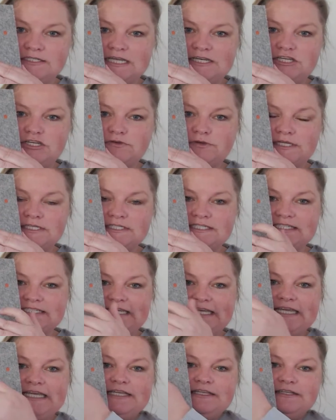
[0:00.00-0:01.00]
and you can
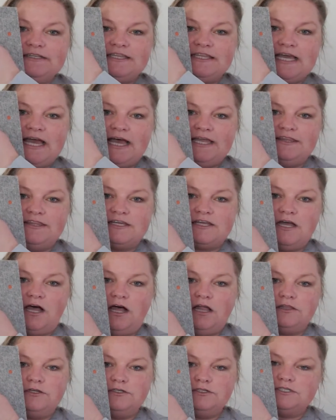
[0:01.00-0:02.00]
see that the
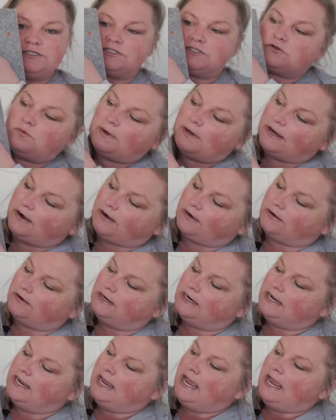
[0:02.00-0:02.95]
colored square